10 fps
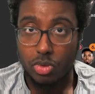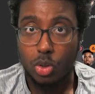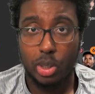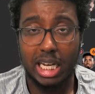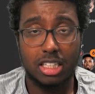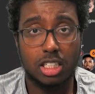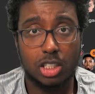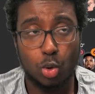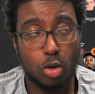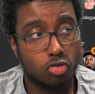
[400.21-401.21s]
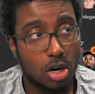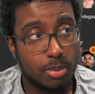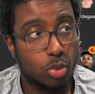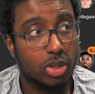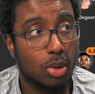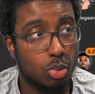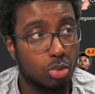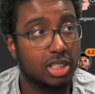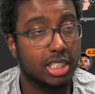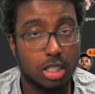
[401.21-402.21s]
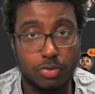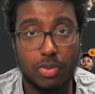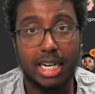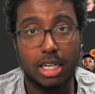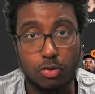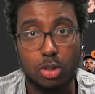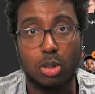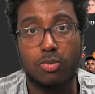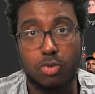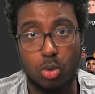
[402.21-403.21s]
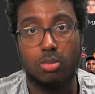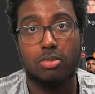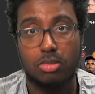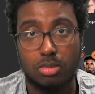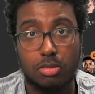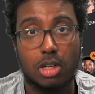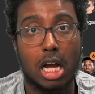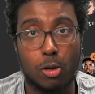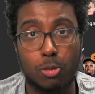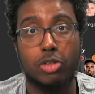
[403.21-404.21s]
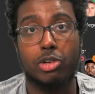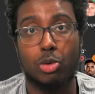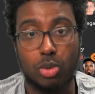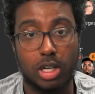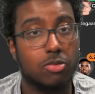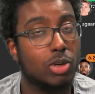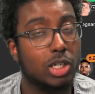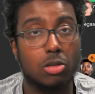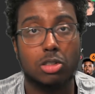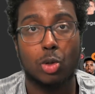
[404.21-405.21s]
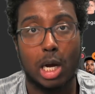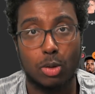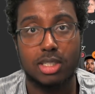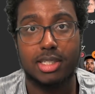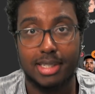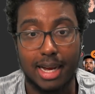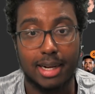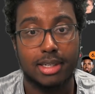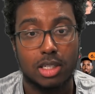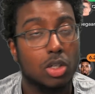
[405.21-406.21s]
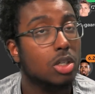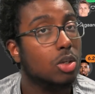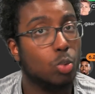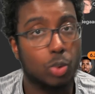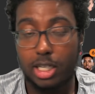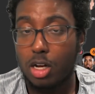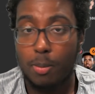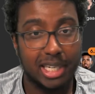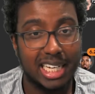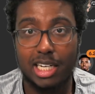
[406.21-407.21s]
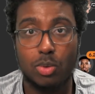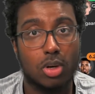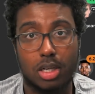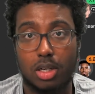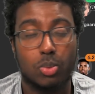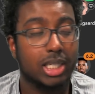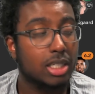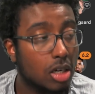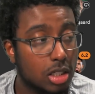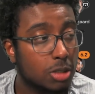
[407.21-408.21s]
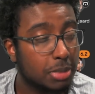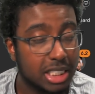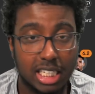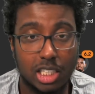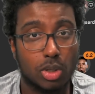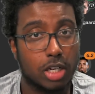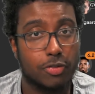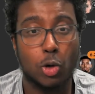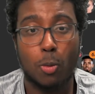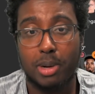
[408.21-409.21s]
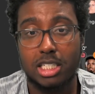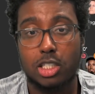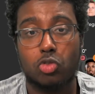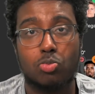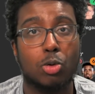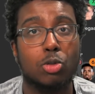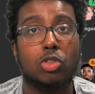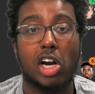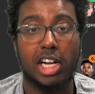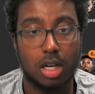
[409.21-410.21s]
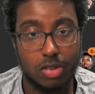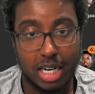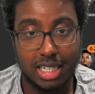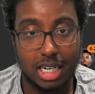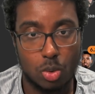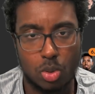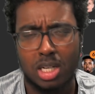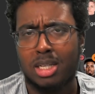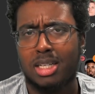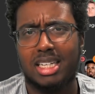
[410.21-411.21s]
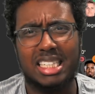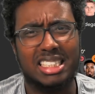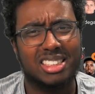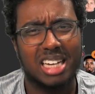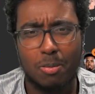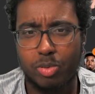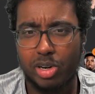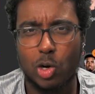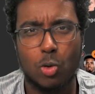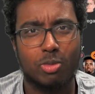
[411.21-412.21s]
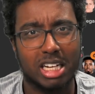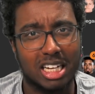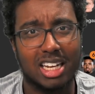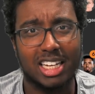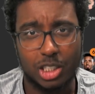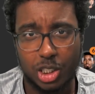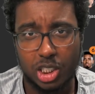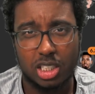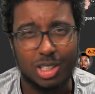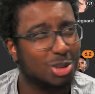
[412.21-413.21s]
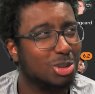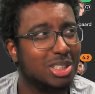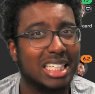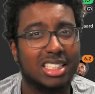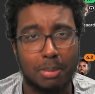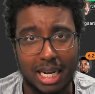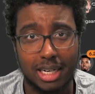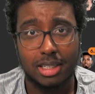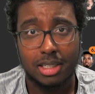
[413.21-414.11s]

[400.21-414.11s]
We're in the sort of trouble that will see us fighting for top 4. I'll be real. If we don't sort out this attack, we can't beat anyone. We can't beat anyone. If your best ball striker right now is Gabriel Magalhaes, your centre-back,